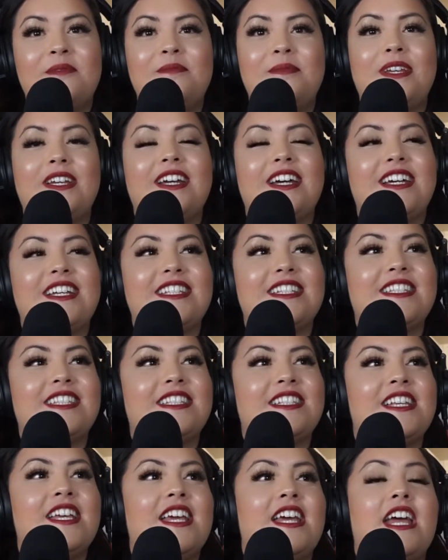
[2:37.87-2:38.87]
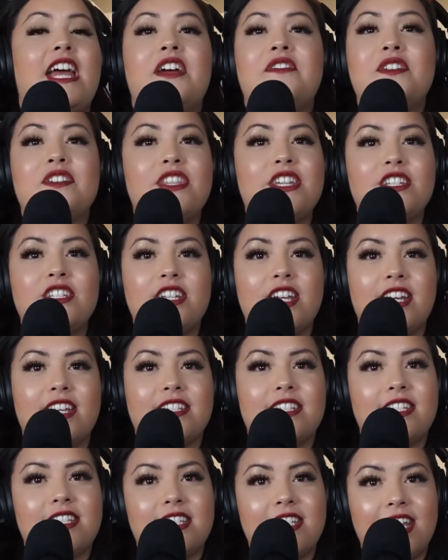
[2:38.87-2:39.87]
because everything she
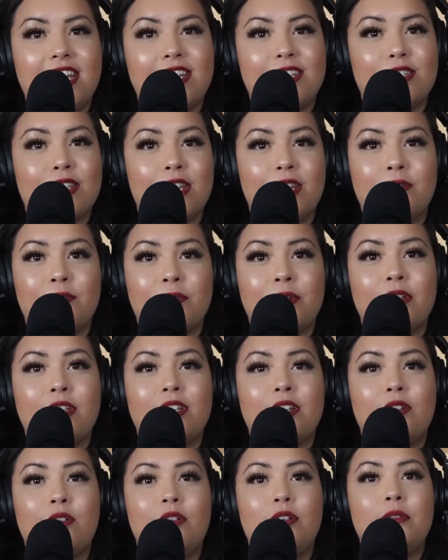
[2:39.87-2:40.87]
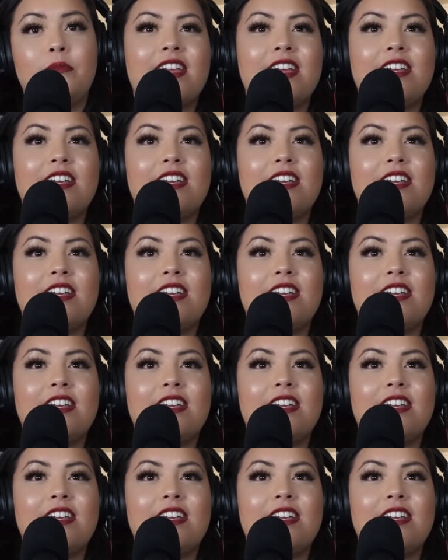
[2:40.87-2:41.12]
has to say is like really gold.